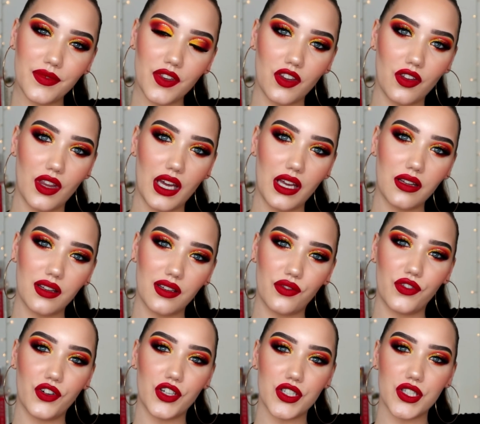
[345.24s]
So that is the
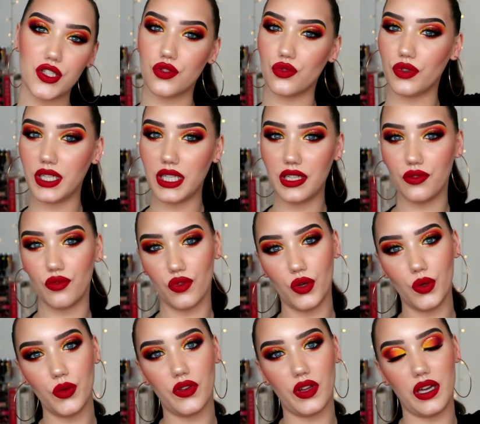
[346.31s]
first three rows.